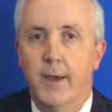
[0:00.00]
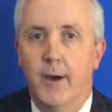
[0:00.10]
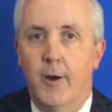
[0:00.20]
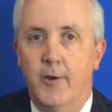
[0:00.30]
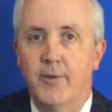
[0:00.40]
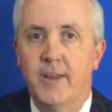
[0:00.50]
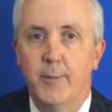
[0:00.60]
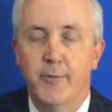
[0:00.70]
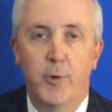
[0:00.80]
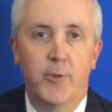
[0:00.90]
Our
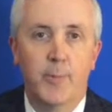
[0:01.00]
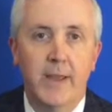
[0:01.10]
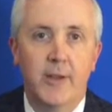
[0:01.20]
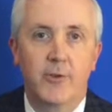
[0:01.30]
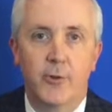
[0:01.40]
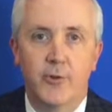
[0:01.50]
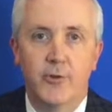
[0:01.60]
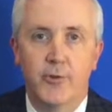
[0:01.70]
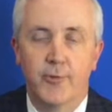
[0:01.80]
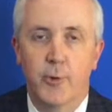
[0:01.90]
team of orthopedic
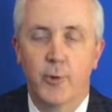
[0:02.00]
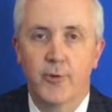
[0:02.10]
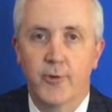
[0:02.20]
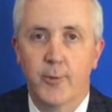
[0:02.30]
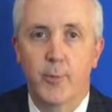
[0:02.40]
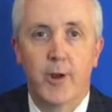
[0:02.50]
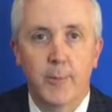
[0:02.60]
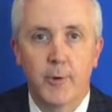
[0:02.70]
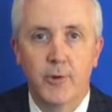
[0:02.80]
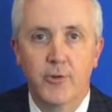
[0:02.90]
surgeons, of course, are the
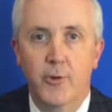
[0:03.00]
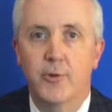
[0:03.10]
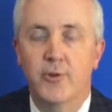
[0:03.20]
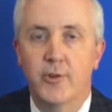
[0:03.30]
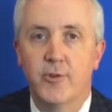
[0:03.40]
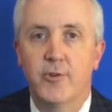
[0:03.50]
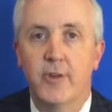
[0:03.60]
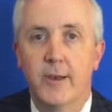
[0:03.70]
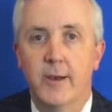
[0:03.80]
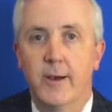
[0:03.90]
primary
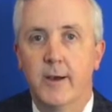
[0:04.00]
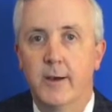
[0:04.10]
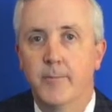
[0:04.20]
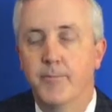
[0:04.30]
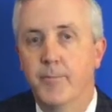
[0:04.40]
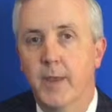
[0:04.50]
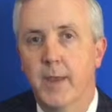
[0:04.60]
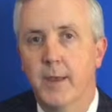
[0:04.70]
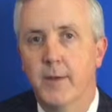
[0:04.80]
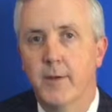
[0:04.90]
surgeons,
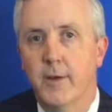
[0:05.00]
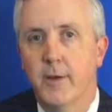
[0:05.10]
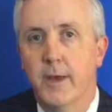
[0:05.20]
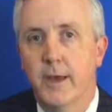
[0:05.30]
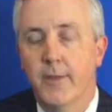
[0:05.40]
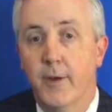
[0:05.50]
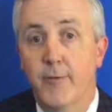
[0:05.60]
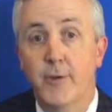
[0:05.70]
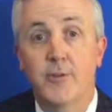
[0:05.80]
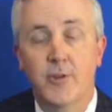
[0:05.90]
and they're
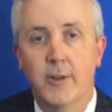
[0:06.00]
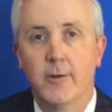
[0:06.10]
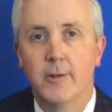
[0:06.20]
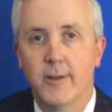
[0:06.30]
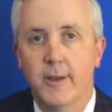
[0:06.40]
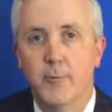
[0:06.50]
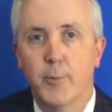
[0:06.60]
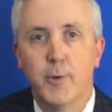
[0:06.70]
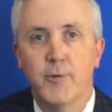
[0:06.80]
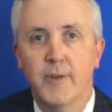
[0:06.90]
very skilled in
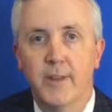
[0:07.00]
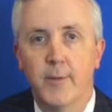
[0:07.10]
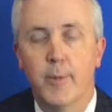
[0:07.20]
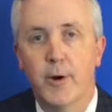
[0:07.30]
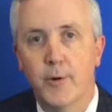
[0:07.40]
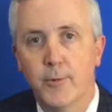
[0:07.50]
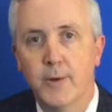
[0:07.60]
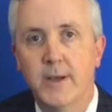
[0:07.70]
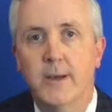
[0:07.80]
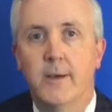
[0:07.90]
removing the
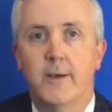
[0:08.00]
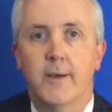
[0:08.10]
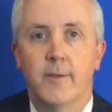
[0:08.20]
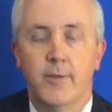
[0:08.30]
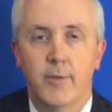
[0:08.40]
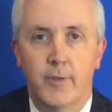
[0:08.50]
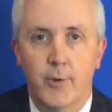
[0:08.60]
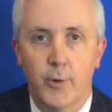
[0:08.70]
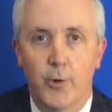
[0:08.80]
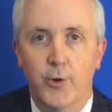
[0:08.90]
bone,
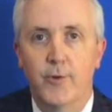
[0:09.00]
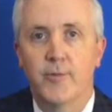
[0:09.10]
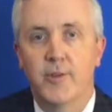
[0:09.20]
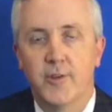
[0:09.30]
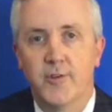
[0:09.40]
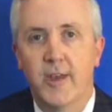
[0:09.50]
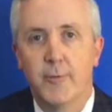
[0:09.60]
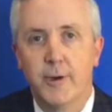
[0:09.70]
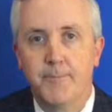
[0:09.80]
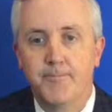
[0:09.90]
the nerves,
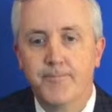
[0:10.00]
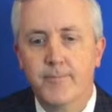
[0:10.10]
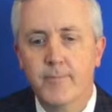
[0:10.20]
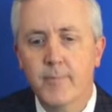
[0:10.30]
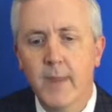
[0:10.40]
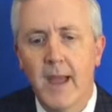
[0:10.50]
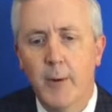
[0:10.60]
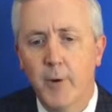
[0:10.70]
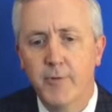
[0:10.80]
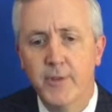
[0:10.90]
etc.
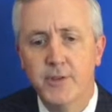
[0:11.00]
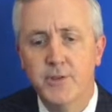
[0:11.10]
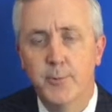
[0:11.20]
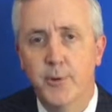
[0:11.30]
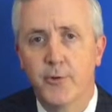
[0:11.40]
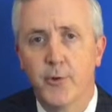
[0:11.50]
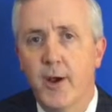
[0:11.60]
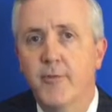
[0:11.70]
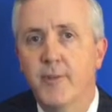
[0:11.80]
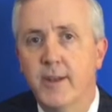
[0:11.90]
However, these tumors are
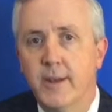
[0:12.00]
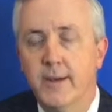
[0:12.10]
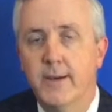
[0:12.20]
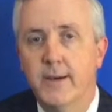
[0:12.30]
often